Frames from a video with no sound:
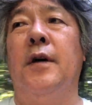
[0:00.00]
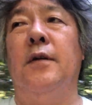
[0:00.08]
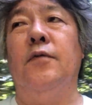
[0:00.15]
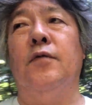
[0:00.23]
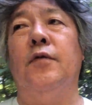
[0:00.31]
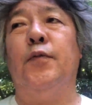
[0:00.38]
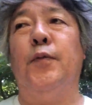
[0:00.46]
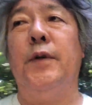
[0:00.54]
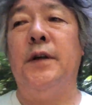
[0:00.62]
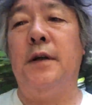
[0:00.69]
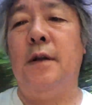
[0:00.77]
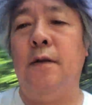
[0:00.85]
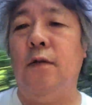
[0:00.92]
would
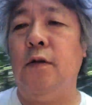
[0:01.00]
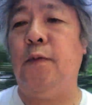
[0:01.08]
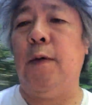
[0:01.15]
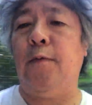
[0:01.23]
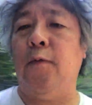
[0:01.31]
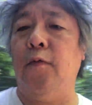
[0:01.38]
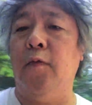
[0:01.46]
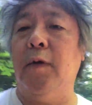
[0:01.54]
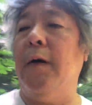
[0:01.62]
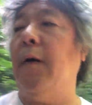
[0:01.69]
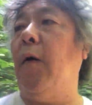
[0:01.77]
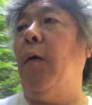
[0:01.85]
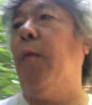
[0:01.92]
be those people who
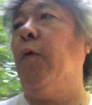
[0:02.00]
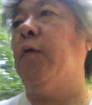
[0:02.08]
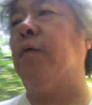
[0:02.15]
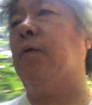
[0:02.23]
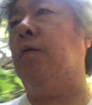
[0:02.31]
are opposed